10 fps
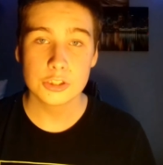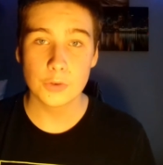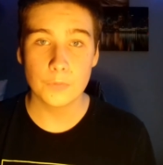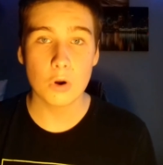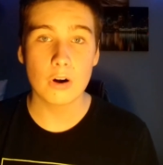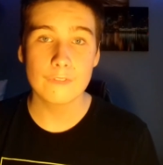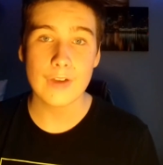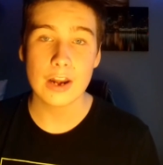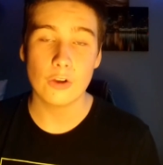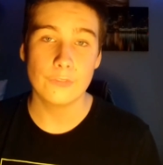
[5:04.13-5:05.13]
So if you are a
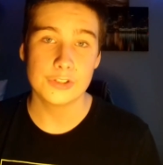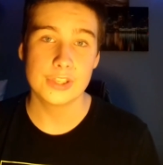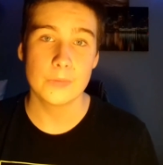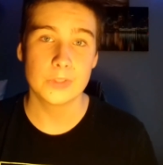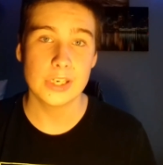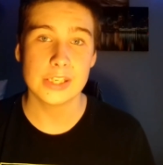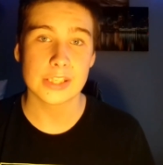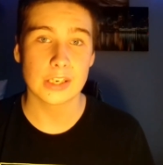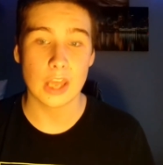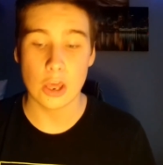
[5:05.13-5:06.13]
fan of the
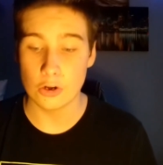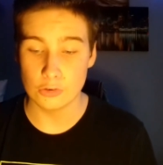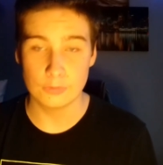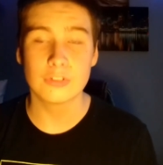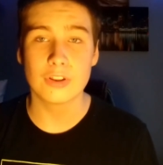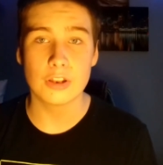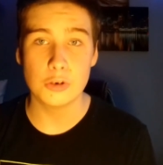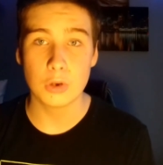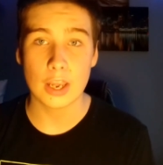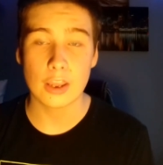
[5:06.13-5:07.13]
70s and, and
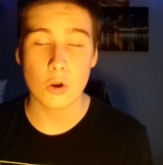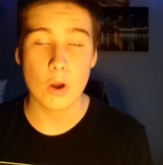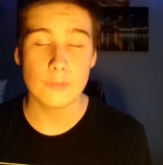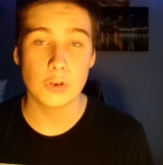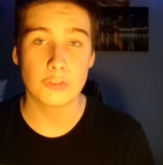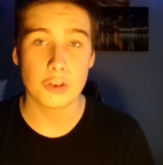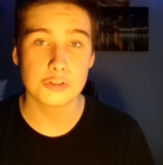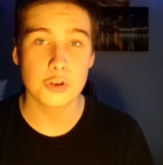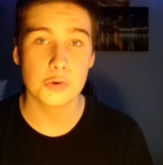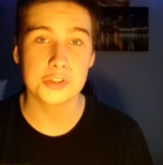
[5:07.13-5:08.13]
you like quite a few of
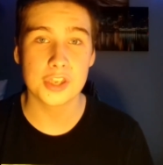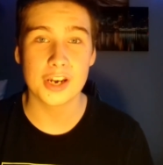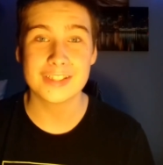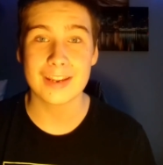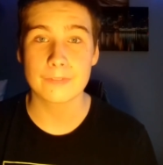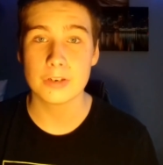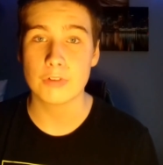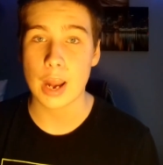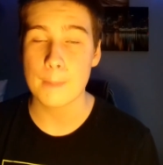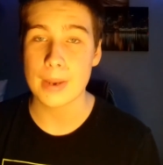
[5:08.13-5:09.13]
those songs, then I definitely
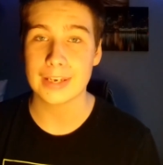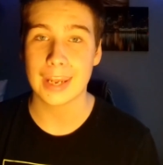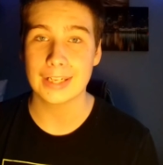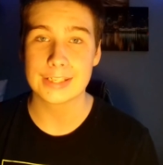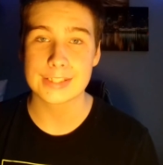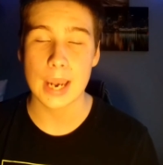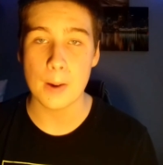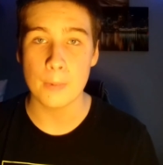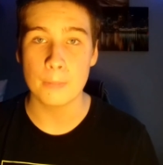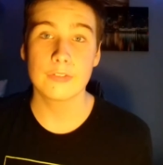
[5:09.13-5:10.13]
recommend getting this
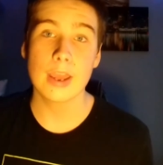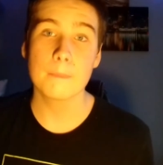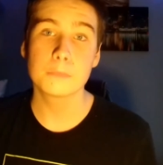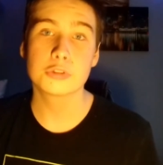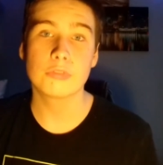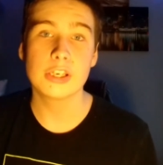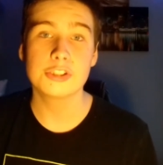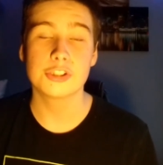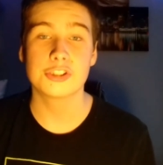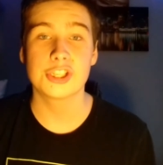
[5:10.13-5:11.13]
album. Now the album was
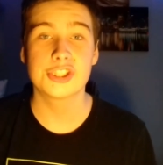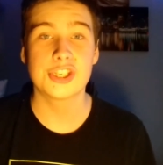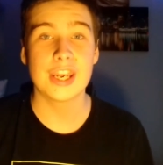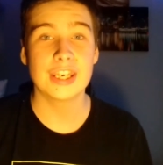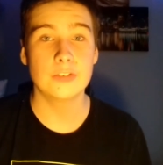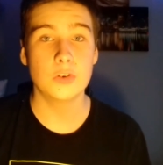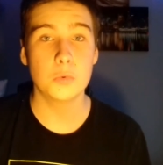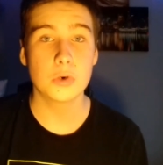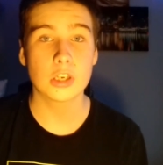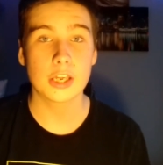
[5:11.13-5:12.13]
released just yesterday, and if
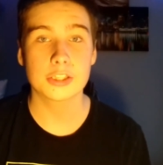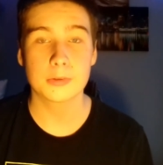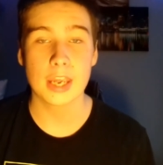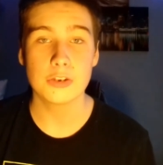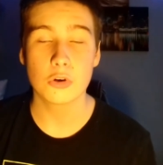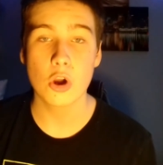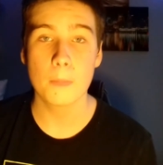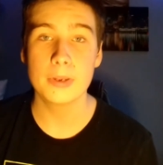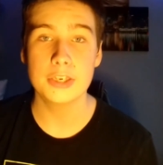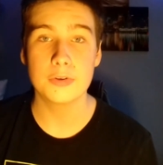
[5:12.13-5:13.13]
you would like to get your
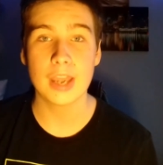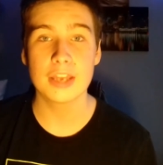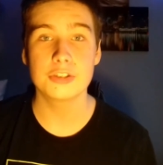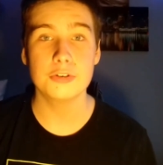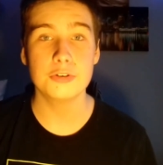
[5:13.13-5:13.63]
copy, you can do.